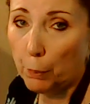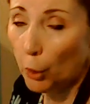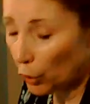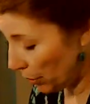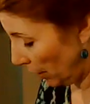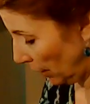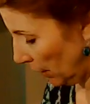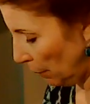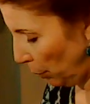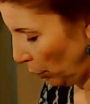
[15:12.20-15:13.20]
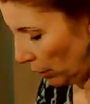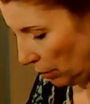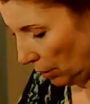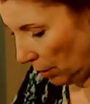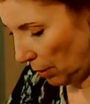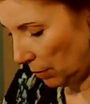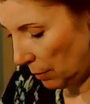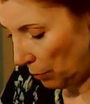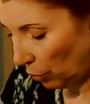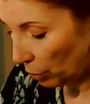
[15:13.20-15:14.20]
personally put uh,
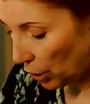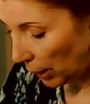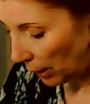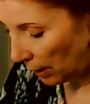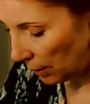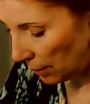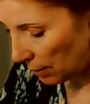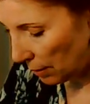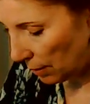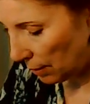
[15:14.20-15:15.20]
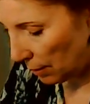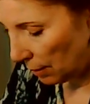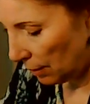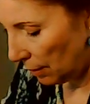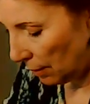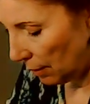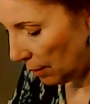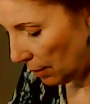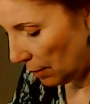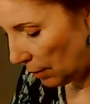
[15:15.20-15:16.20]
some grilled chicken on this,
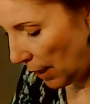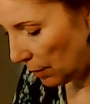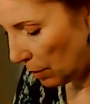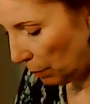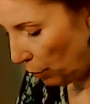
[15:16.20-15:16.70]
add some